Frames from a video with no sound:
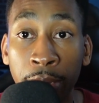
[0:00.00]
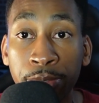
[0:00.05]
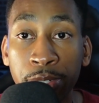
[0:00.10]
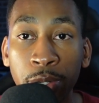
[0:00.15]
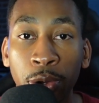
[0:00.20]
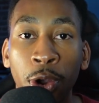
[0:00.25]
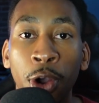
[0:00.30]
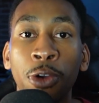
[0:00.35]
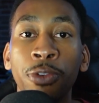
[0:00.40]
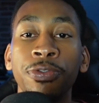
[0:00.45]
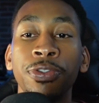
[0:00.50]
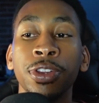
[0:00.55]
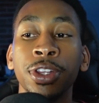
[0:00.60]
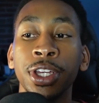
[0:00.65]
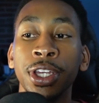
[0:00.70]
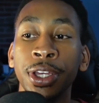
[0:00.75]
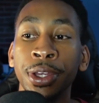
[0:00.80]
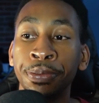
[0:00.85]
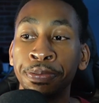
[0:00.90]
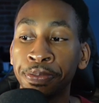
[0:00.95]
So
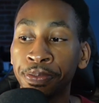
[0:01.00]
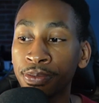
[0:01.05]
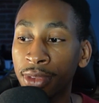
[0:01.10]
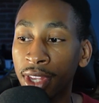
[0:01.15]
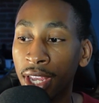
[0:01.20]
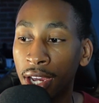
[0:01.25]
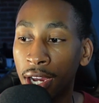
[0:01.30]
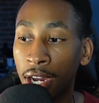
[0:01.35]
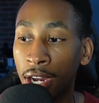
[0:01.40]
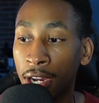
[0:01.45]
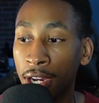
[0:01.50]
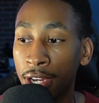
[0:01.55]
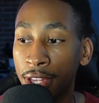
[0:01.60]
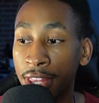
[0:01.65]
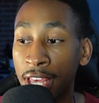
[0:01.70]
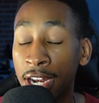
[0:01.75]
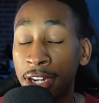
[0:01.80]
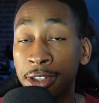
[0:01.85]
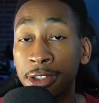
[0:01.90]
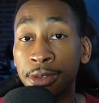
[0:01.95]
hopefully
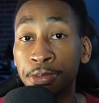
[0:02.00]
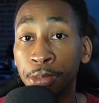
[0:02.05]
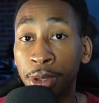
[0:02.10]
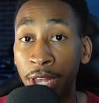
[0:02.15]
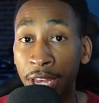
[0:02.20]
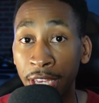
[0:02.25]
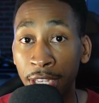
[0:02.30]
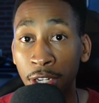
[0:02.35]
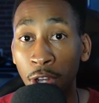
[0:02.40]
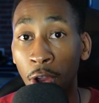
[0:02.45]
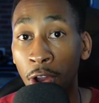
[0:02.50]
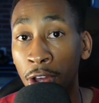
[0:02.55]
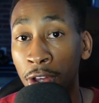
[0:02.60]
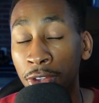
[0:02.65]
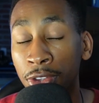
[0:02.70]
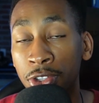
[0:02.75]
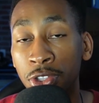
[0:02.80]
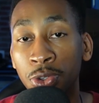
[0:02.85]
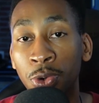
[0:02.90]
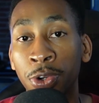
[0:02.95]
that explained all
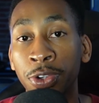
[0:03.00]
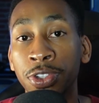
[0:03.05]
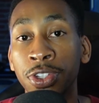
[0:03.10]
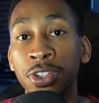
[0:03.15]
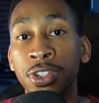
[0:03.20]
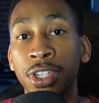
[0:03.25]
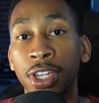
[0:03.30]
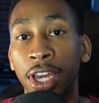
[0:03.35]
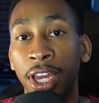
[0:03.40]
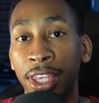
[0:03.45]
the sources.